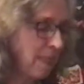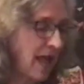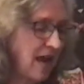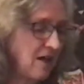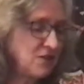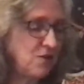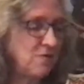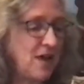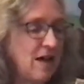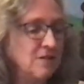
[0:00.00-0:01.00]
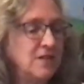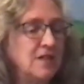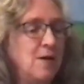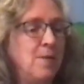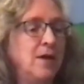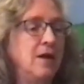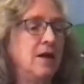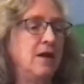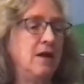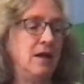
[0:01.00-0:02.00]
I also found some
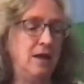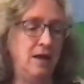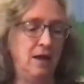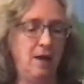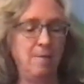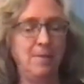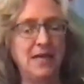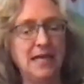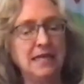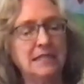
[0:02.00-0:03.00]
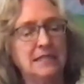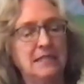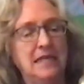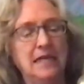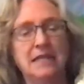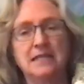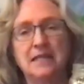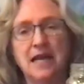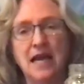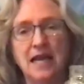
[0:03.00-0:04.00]
bean seeds that
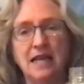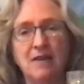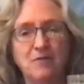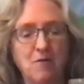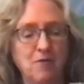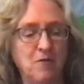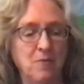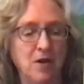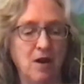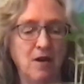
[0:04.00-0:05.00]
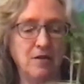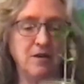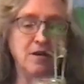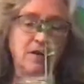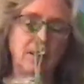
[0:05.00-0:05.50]
I had left over from a garden